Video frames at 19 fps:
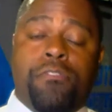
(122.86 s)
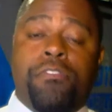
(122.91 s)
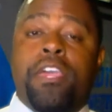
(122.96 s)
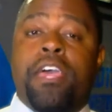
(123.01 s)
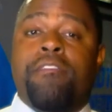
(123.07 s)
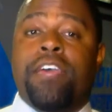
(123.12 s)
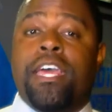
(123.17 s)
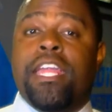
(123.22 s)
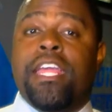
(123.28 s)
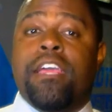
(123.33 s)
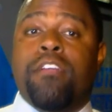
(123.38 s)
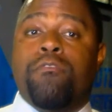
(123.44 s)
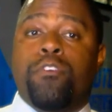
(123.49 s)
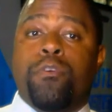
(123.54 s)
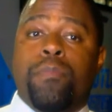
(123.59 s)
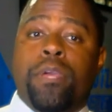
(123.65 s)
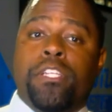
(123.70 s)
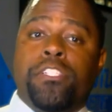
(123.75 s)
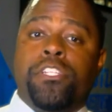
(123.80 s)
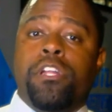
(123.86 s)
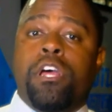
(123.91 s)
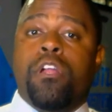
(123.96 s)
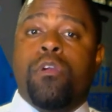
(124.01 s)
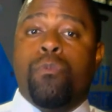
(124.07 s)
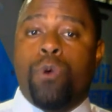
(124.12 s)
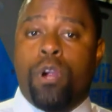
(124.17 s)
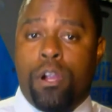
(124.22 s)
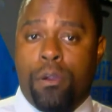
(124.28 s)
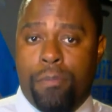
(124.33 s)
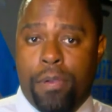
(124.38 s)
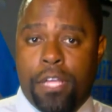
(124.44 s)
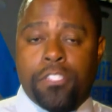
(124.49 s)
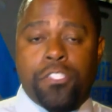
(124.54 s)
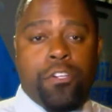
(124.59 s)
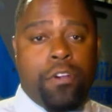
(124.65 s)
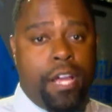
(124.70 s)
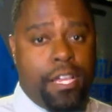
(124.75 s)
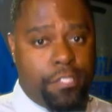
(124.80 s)
If you have any information on her
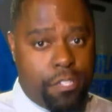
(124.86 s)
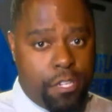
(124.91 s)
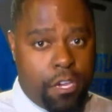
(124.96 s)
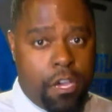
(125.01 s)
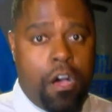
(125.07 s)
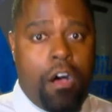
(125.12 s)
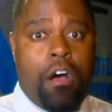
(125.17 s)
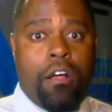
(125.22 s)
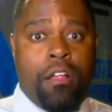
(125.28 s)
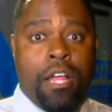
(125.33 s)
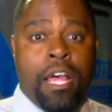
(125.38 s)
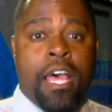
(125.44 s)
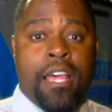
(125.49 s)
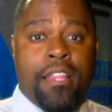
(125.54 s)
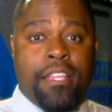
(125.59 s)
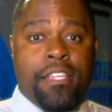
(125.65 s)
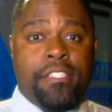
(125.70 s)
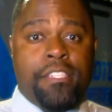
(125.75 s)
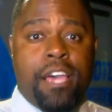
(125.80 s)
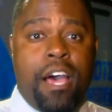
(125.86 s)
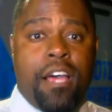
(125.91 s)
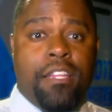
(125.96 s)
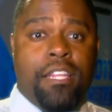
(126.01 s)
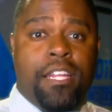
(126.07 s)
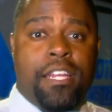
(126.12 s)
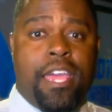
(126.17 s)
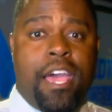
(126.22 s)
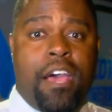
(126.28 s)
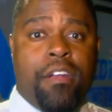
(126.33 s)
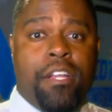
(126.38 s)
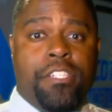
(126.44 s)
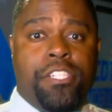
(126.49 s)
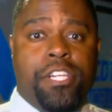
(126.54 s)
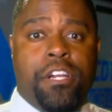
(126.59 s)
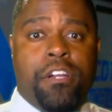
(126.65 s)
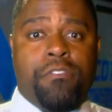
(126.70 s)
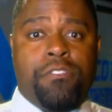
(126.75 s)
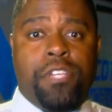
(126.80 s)
whereabouts, you're asked to call the Scotland County
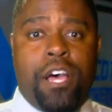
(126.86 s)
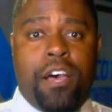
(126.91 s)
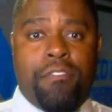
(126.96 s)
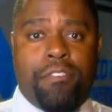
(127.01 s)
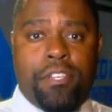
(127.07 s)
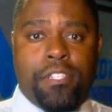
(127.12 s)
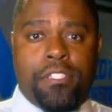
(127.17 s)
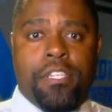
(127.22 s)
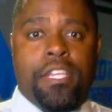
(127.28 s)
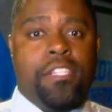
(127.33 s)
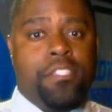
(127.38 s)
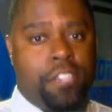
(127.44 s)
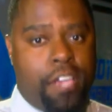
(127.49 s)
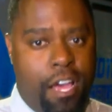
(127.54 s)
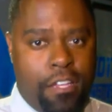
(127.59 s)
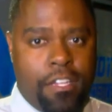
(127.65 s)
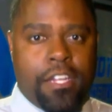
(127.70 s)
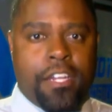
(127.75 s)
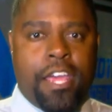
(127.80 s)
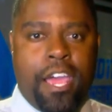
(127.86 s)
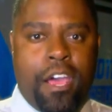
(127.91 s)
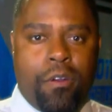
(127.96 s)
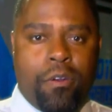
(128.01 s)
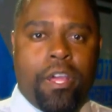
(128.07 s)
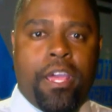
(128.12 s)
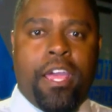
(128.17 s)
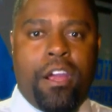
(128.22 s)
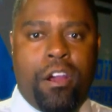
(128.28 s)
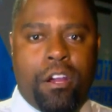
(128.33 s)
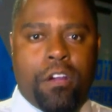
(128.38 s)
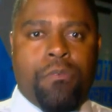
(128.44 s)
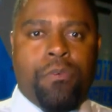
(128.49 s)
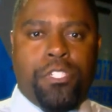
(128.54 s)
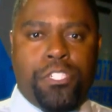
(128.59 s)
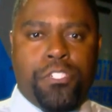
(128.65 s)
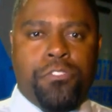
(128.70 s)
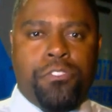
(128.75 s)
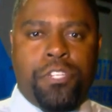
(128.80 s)
Sheriff's Office. In Scotland County, Eric
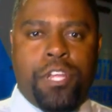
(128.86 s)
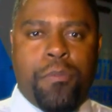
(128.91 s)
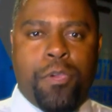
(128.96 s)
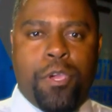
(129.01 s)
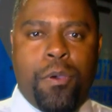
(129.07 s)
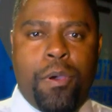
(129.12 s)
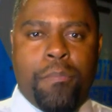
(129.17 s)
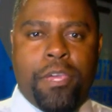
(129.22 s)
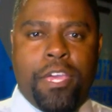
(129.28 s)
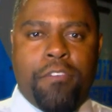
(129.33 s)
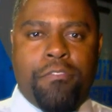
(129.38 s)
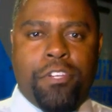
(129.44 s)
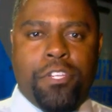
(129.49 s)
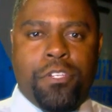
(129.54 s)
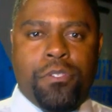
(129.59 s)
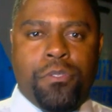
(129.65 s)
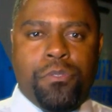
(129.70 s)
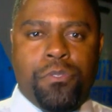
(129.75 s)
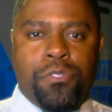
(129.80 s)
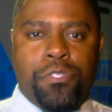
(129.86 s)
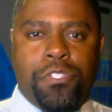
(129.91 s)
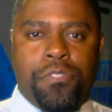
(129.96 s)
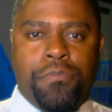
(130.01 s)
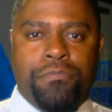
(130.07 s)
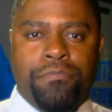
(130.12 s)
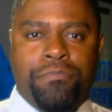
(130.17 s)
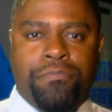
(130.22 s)
Richards, WMBF News.